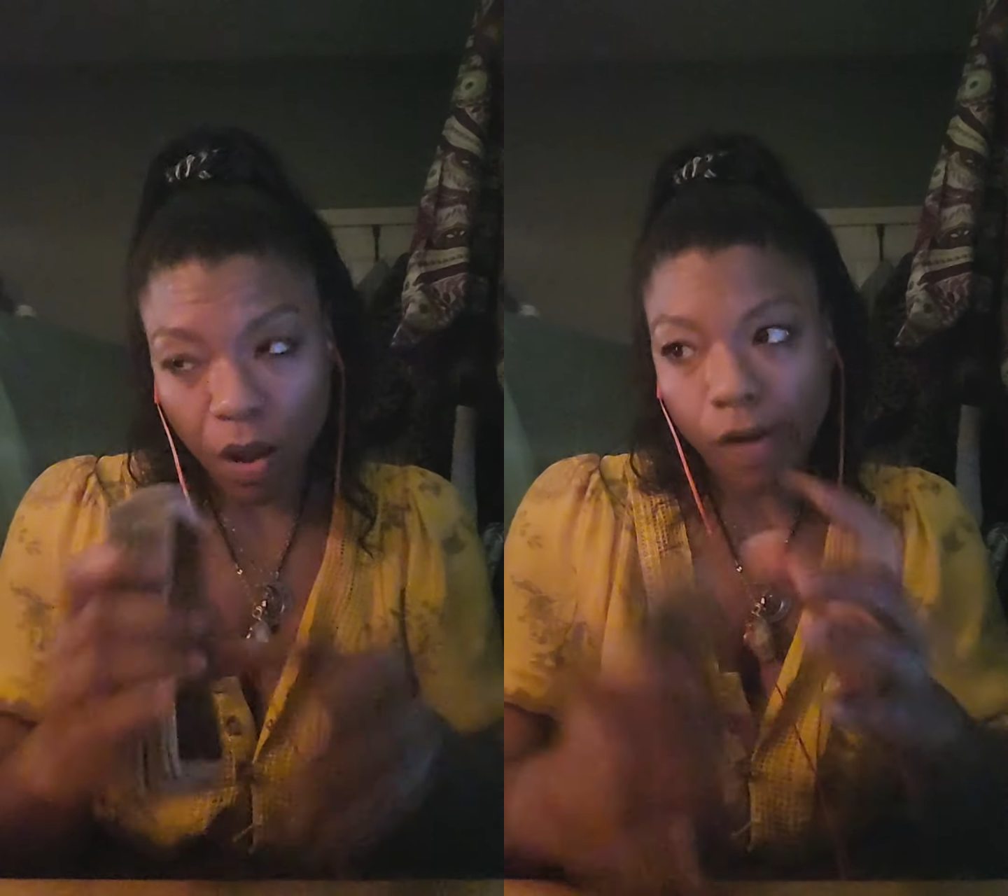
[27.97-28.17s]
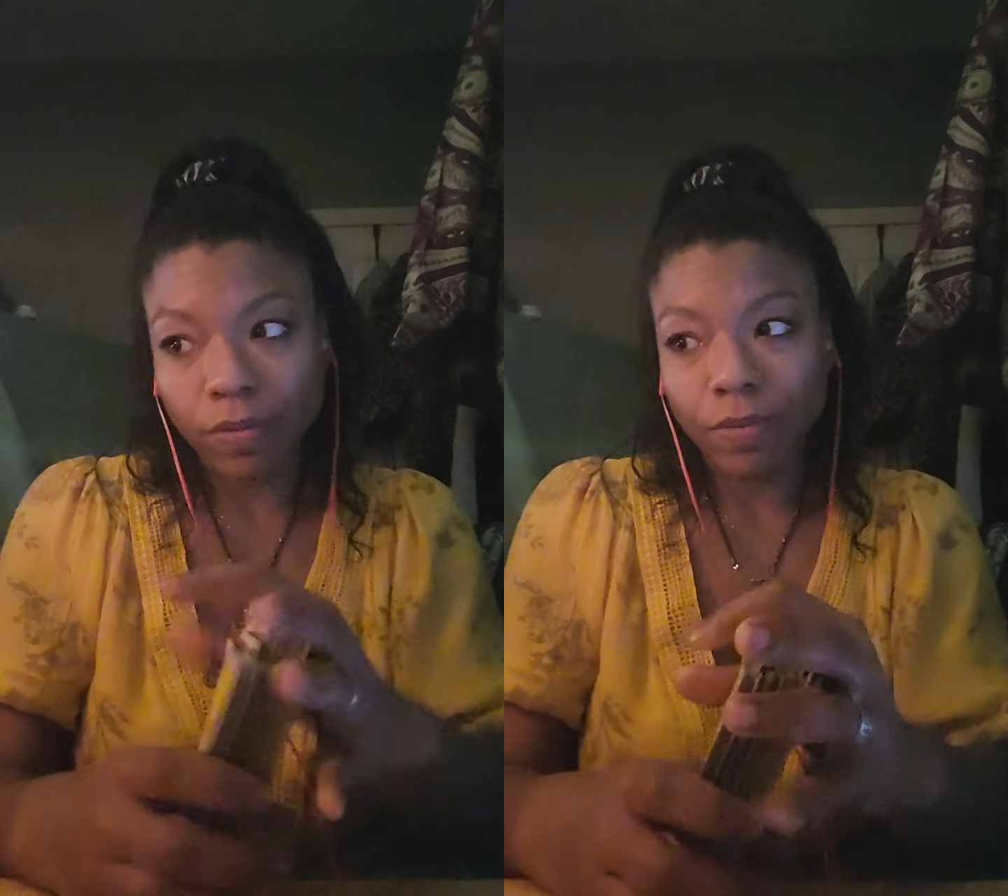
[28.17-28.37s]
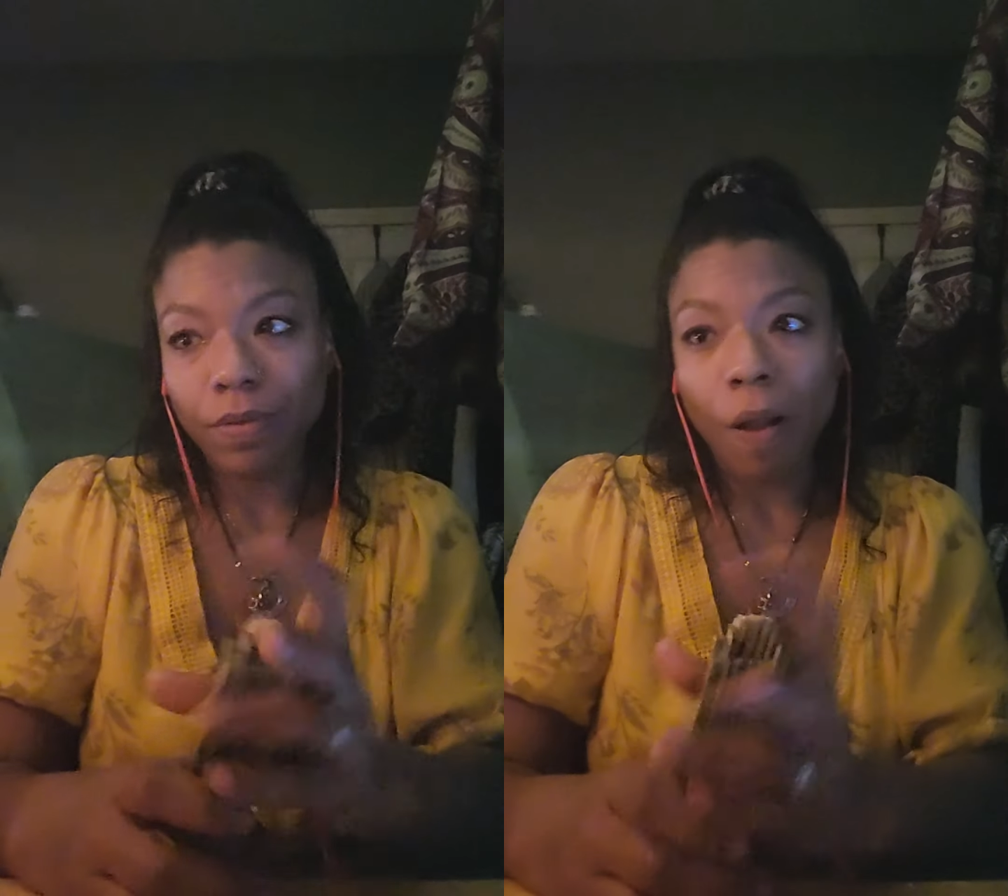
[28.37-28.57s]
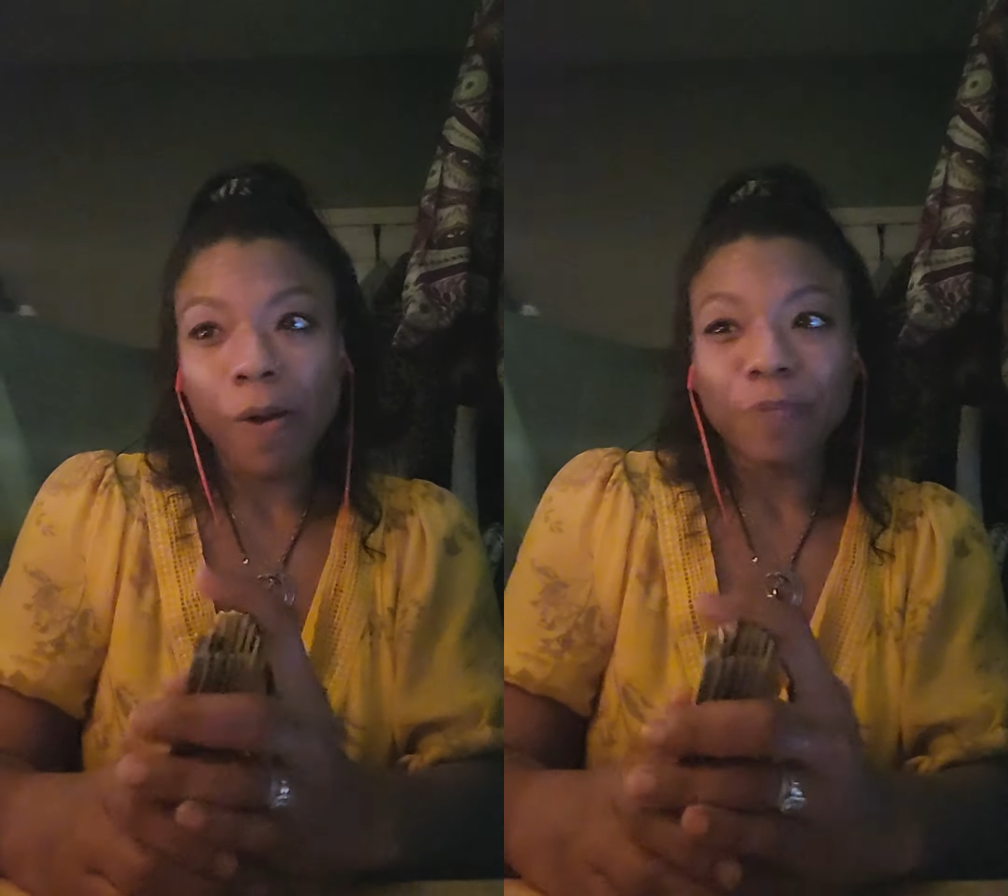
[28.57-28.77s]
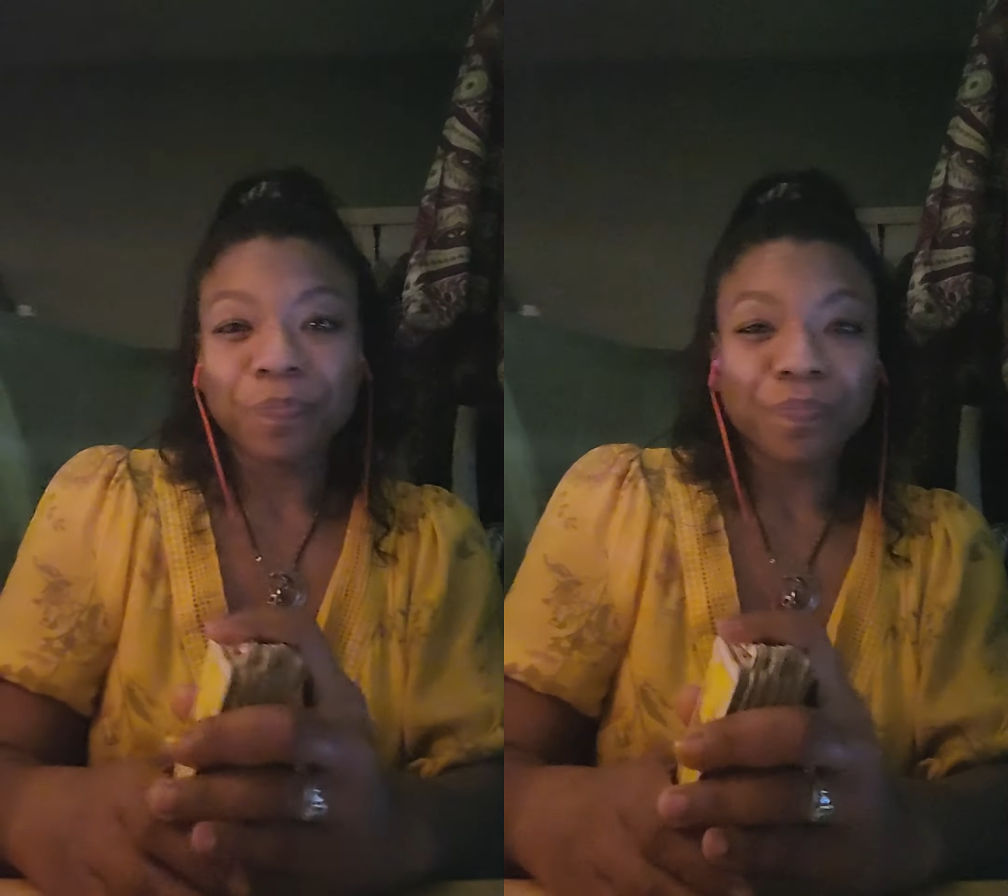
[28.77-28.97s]

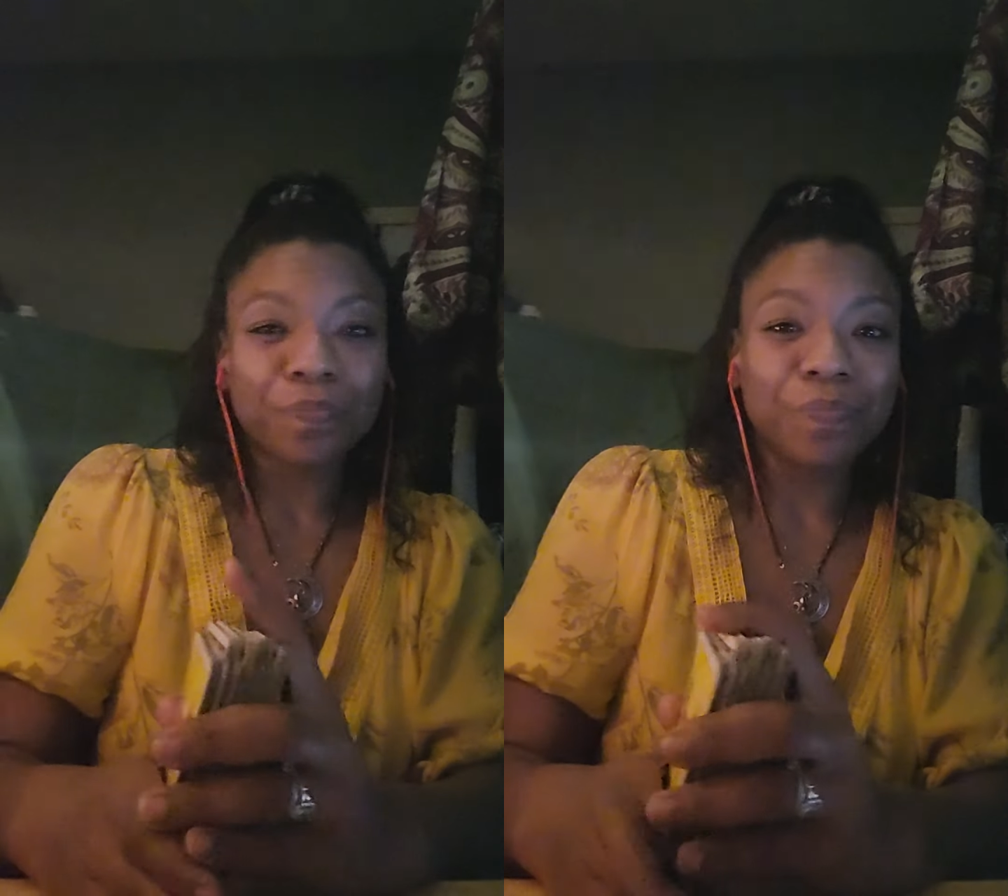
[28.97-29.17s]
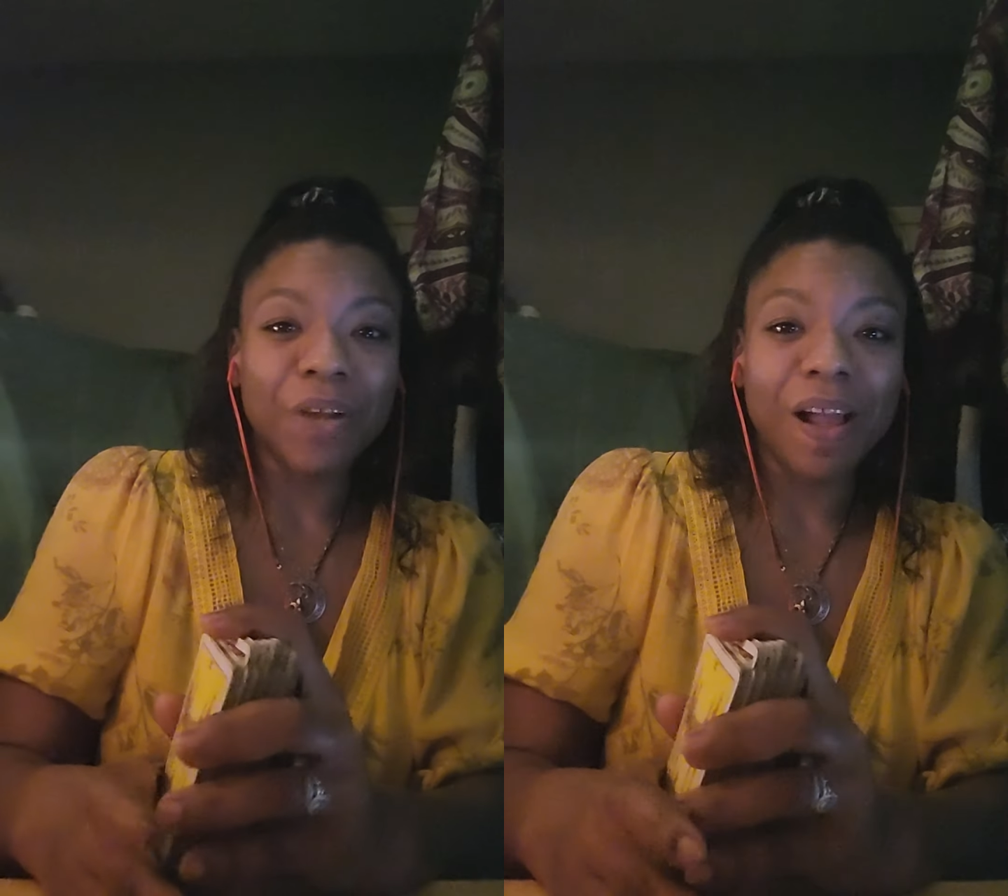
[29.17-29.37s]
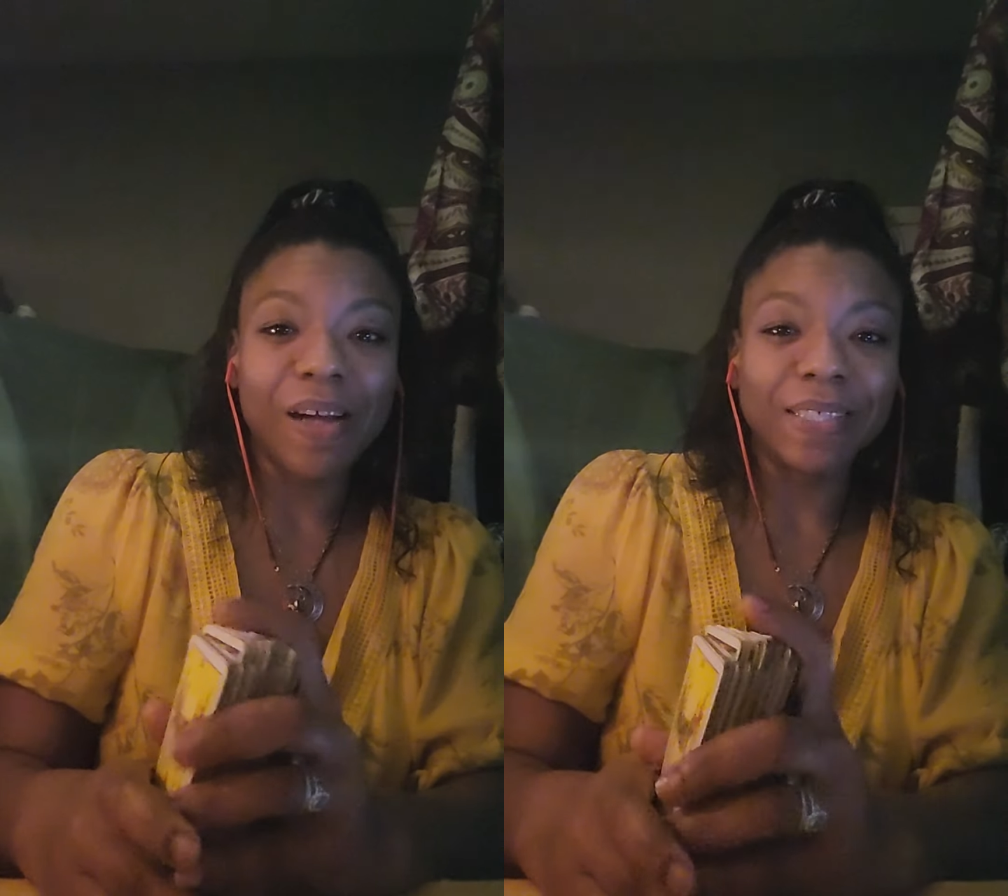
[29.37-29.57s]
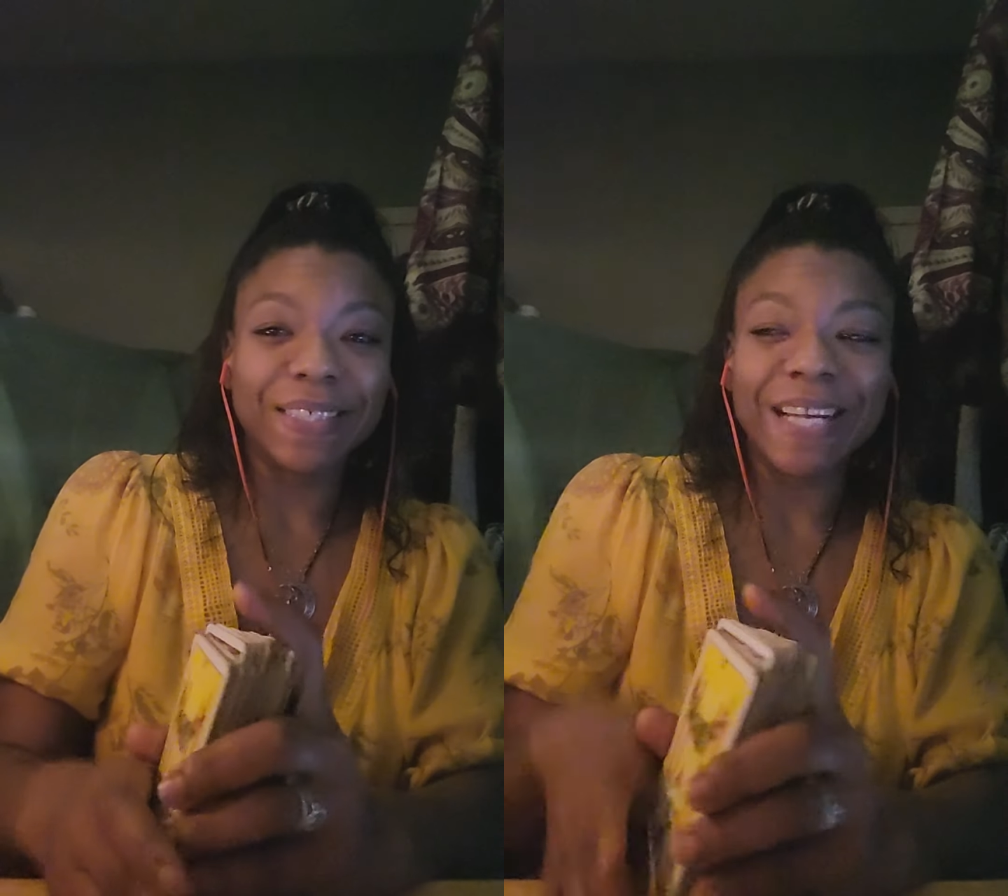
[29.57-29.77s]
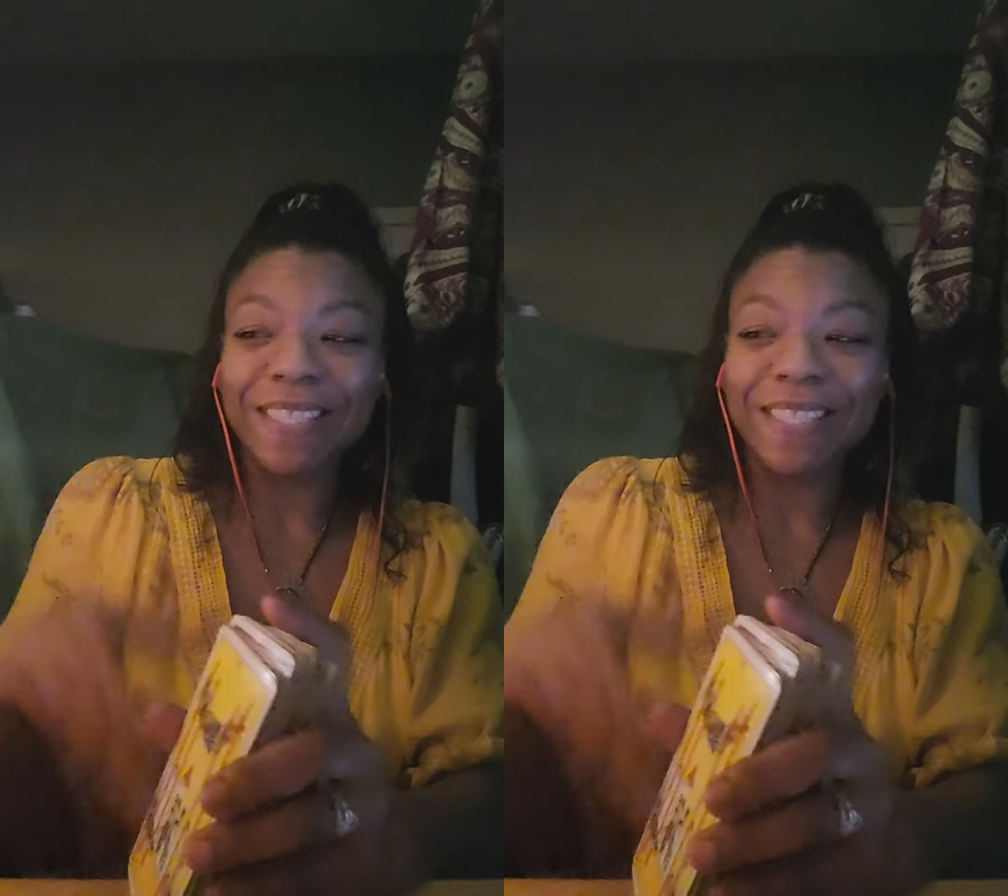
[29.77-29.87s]
and